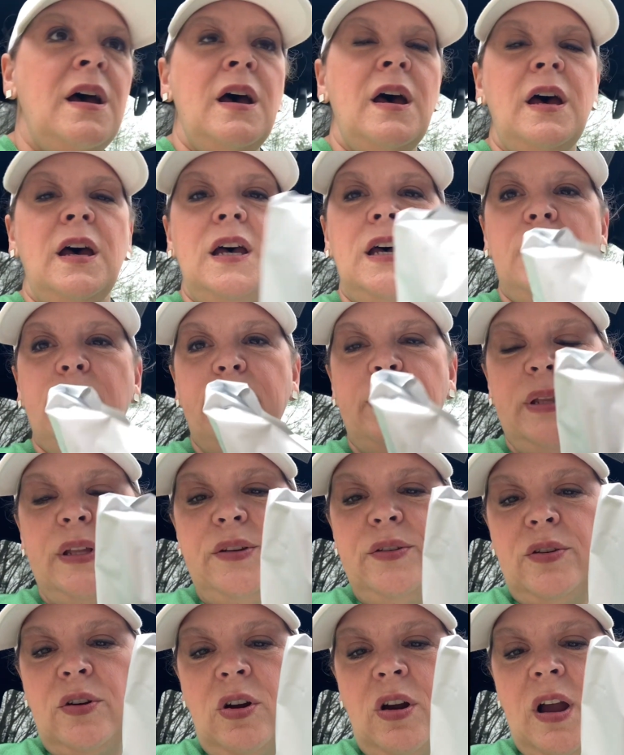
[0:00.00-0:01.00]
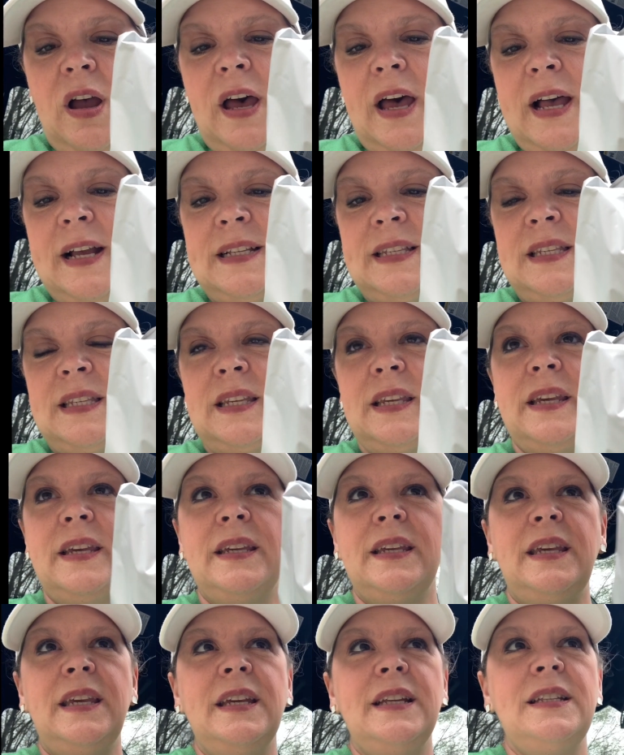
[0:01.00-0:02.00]
Um, blue Crocs,
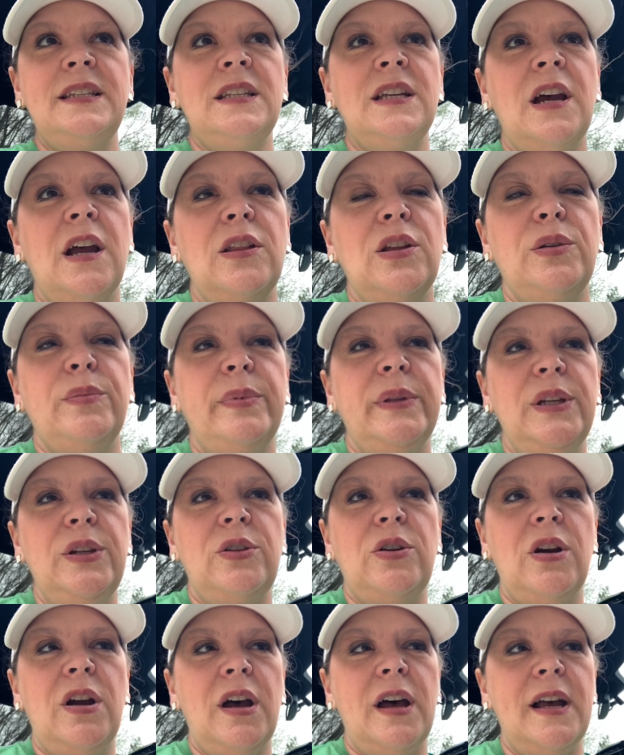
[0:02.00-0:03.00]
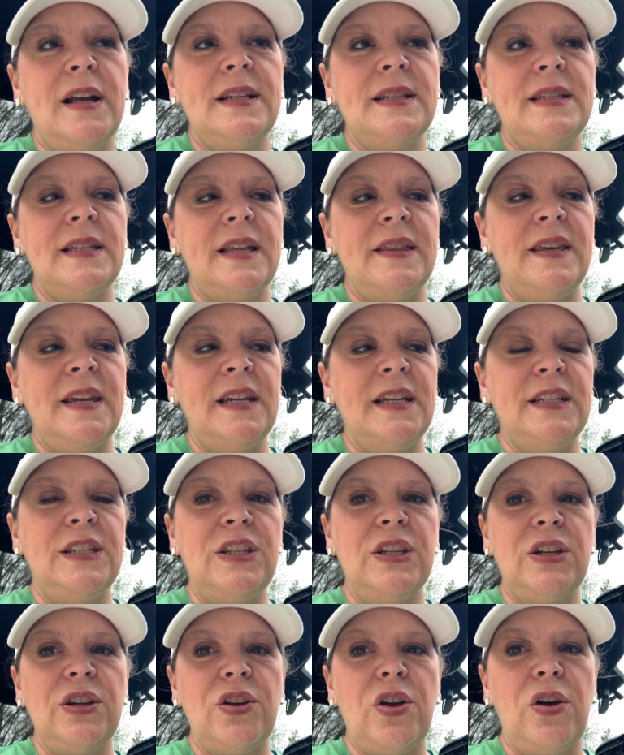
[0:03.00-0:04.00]
kids Tyler blue Crocs. I think I
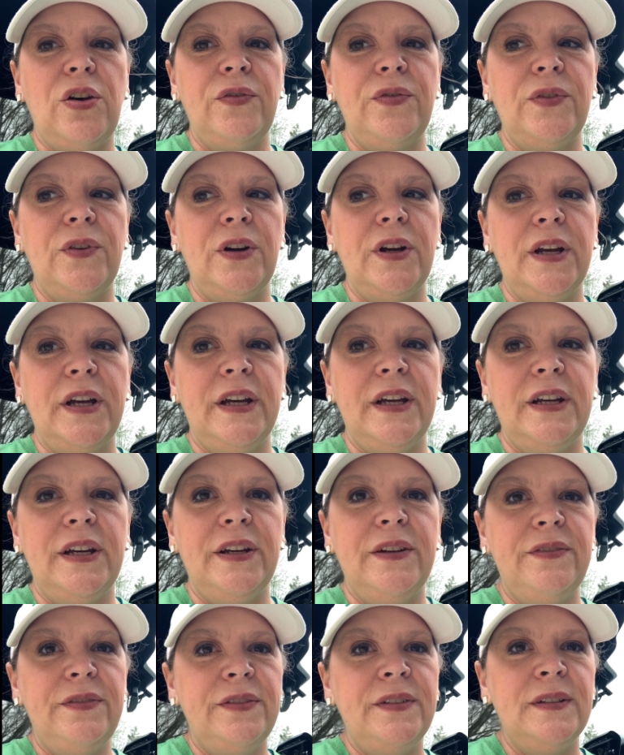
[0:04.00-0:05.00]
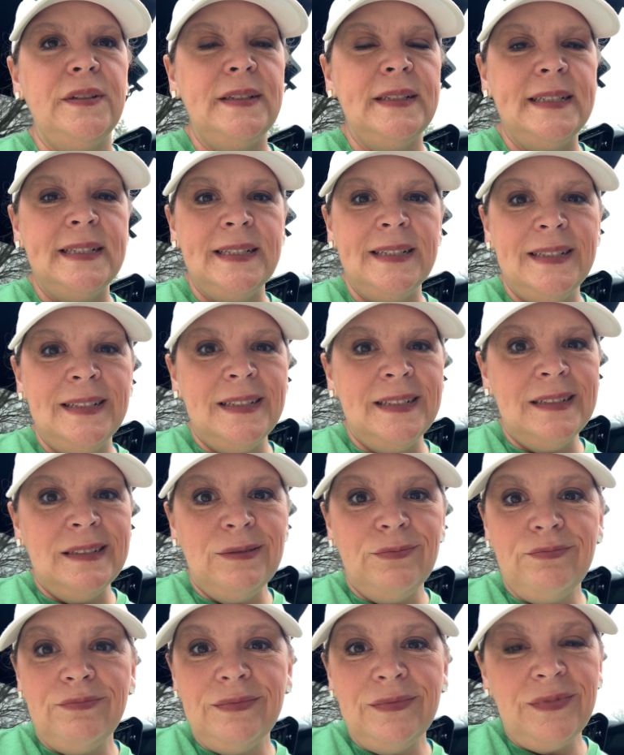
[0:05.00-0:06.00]
took an offer of
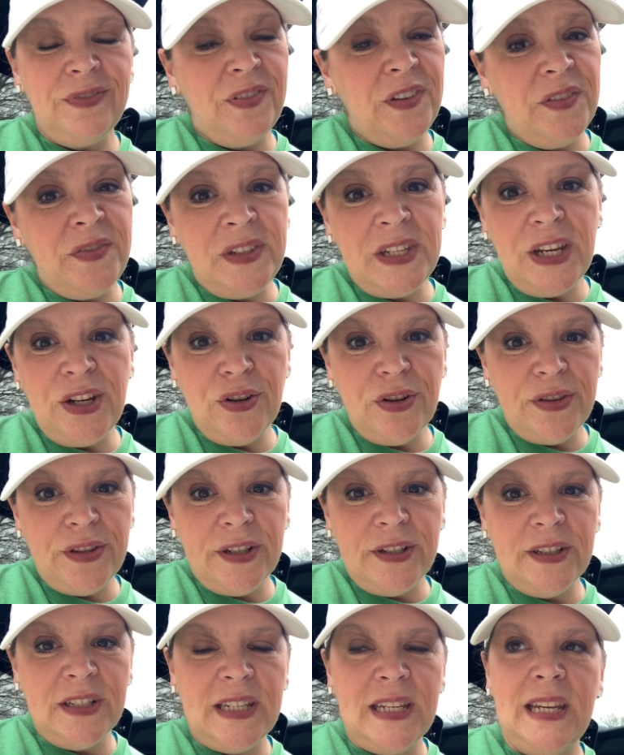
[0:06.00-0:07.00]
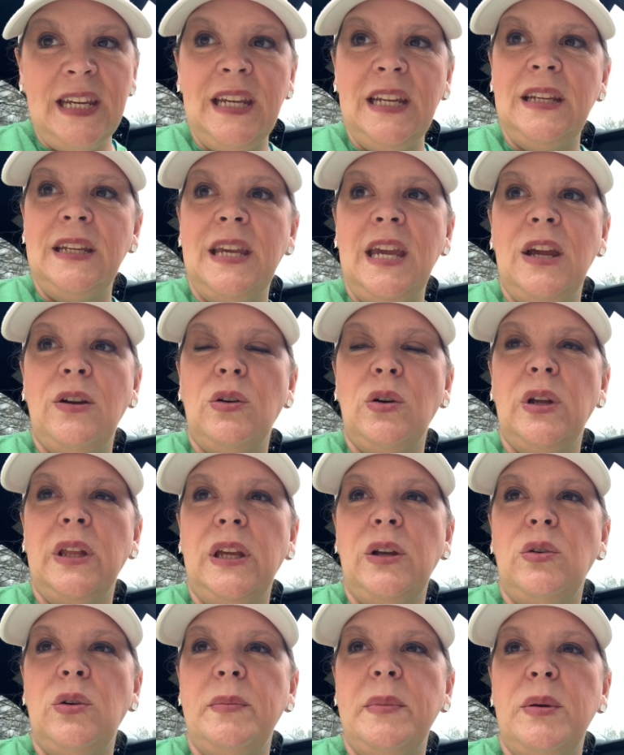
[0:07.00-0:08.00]
15 or 13, can't
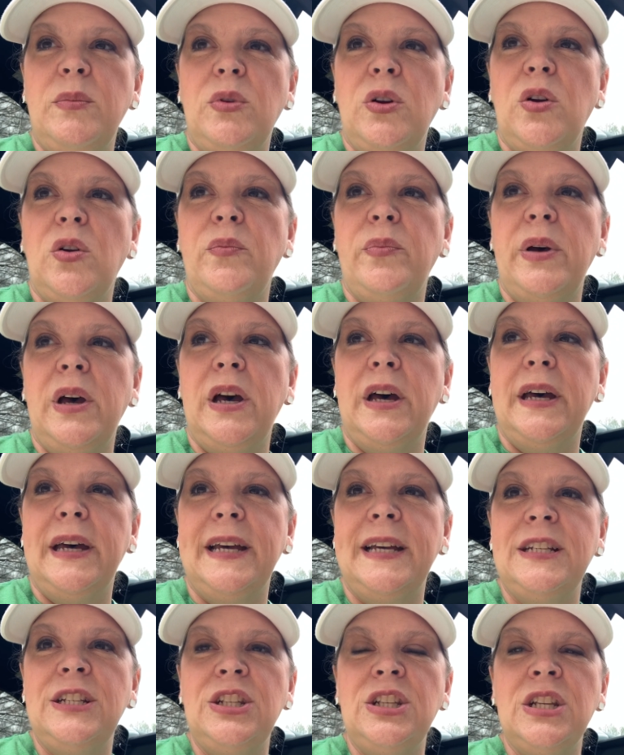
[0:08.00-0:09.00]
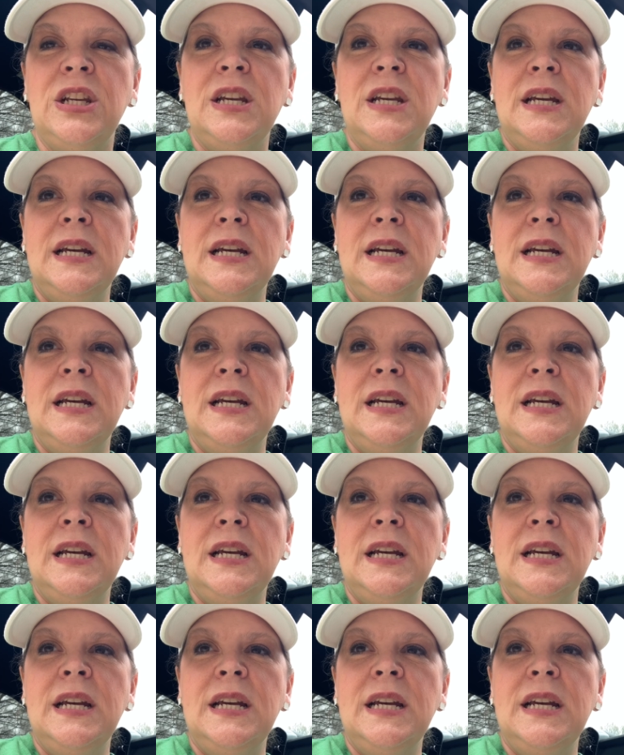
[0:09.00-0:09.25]
really remember on Posh.